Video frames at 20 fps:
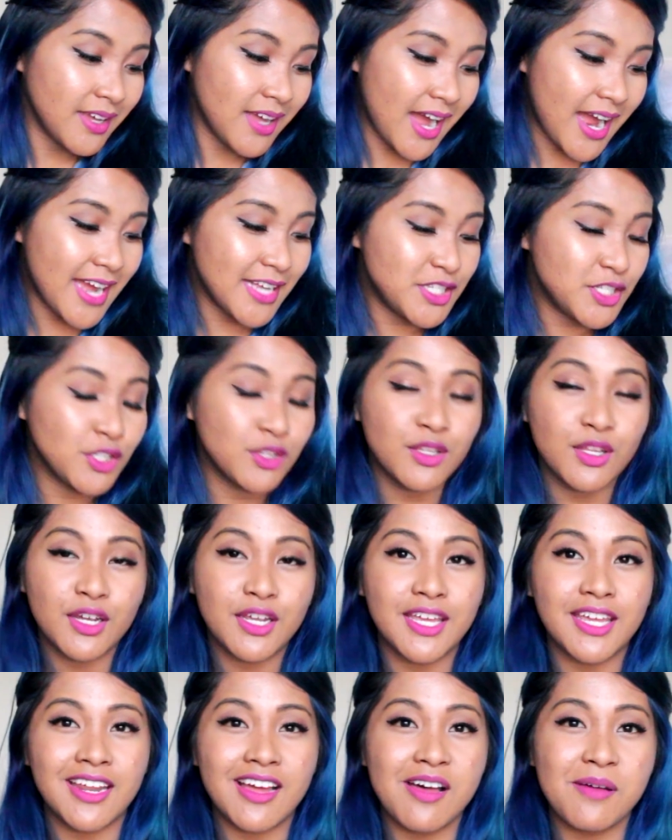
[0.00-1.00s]
I had to
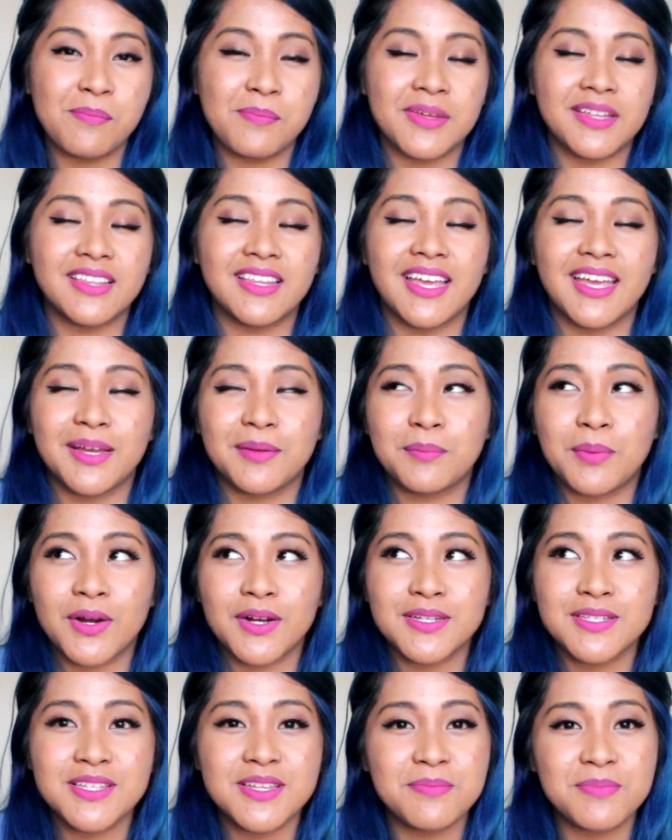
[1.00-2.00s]
look it up, and like
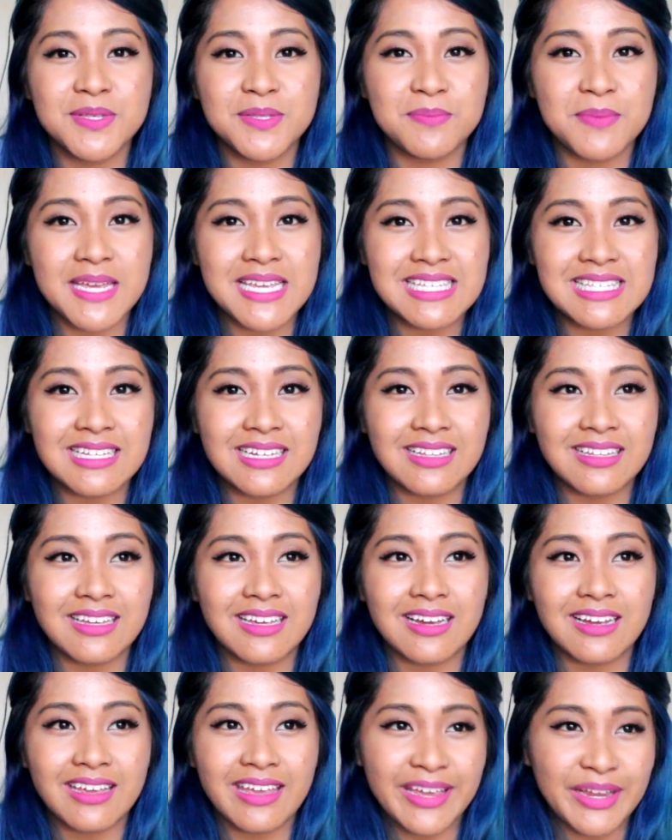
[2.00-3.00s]
parsnip is
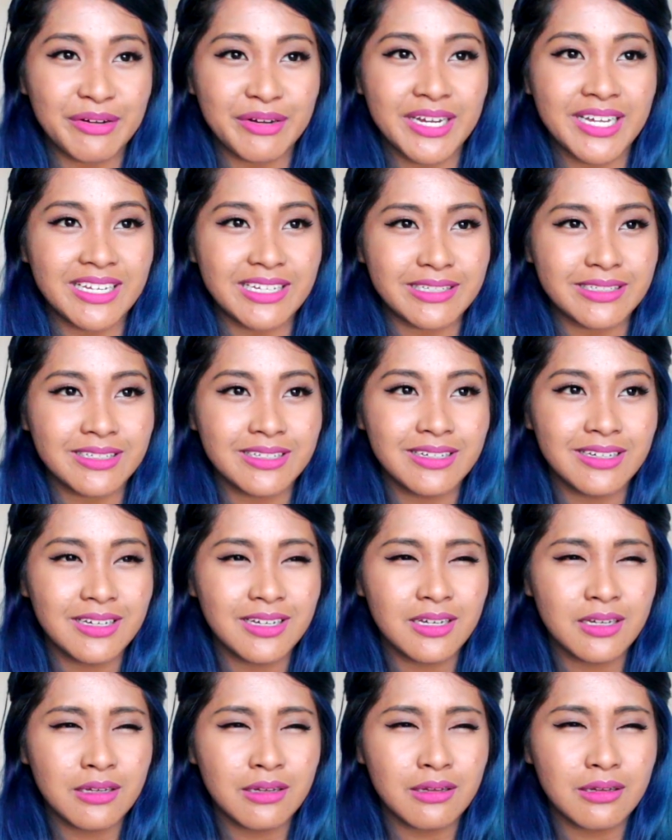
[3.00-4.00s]
basically a carrot
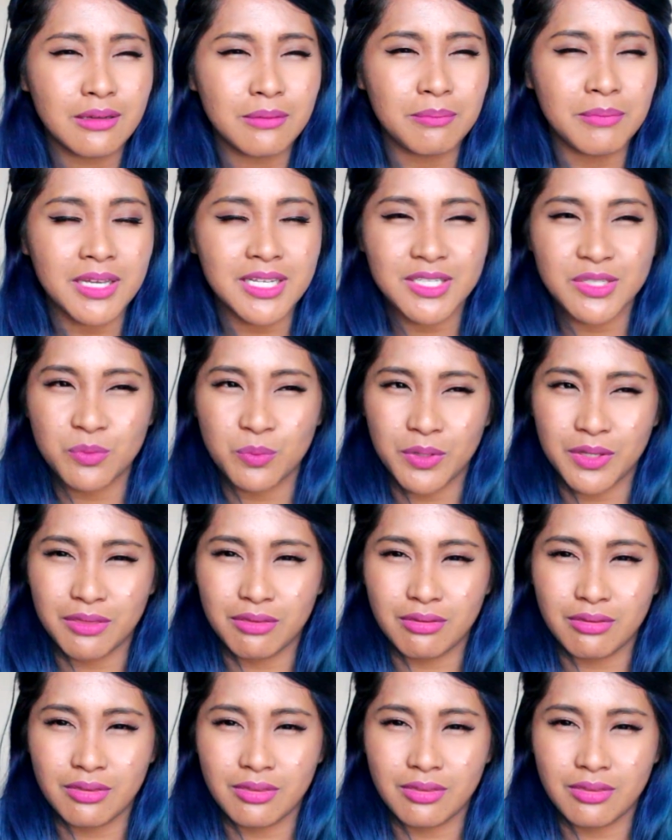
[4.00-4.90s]
mixed with